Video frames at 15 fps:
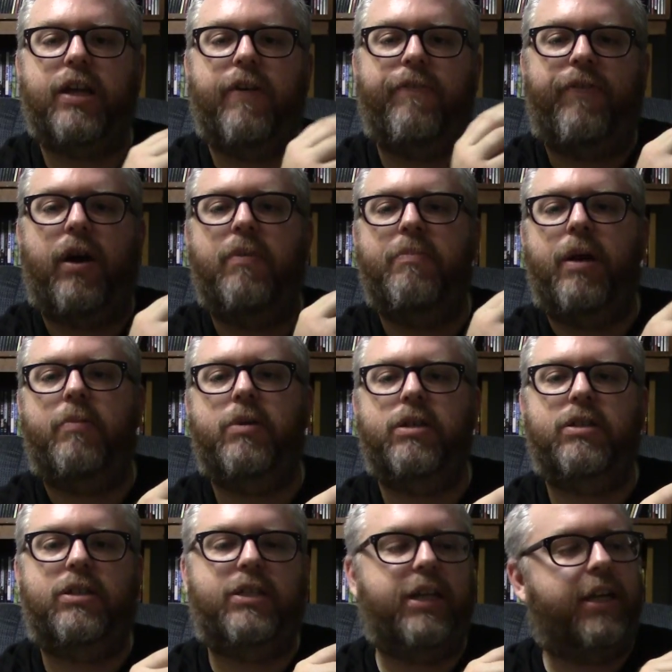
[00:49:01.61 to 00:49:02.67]
I have fond
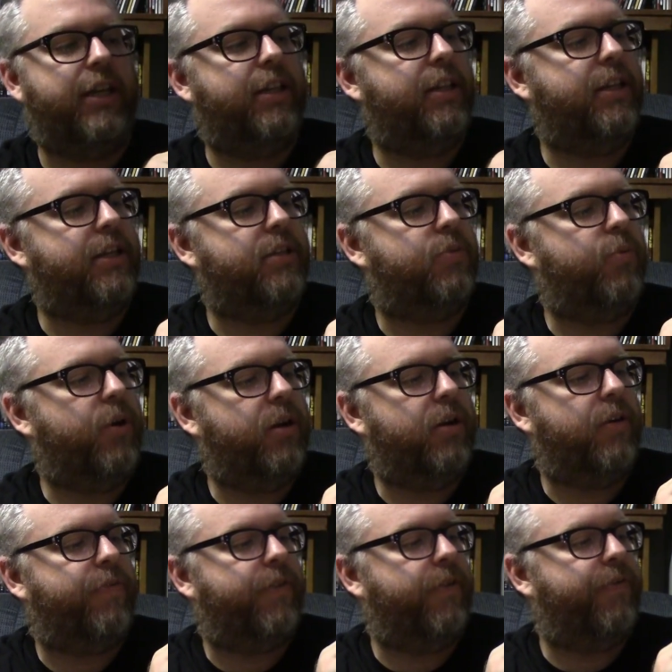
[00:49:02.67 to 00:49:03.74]
memories seeing these
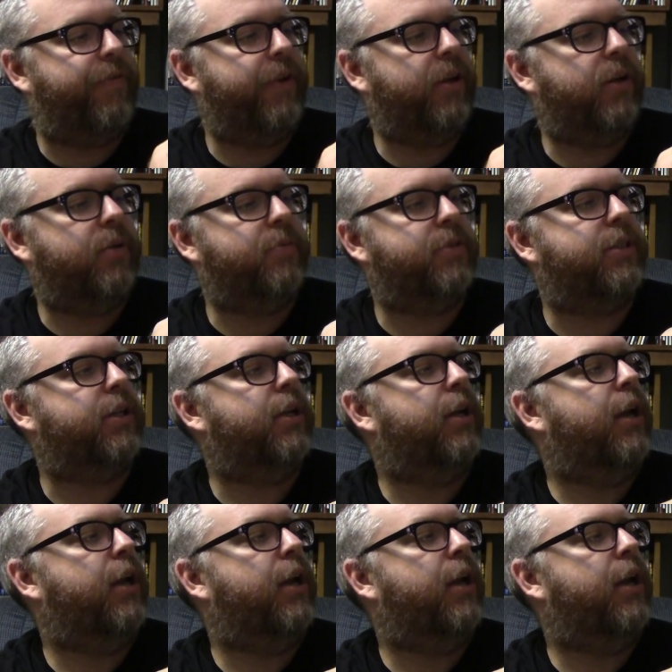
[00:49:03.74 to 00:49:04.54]
wonderful films.